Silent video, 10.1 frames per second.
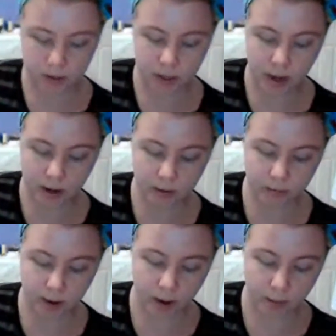the Ten
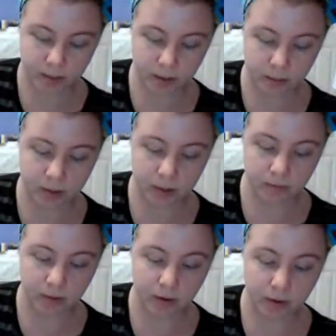of Cups, and let me
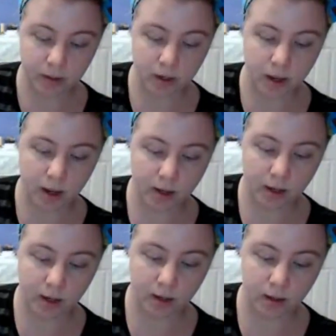see if I've got the
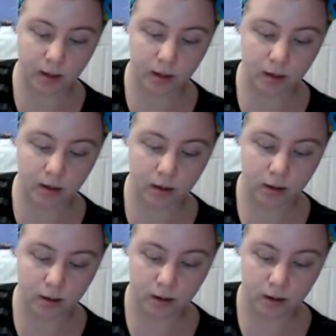9 handy.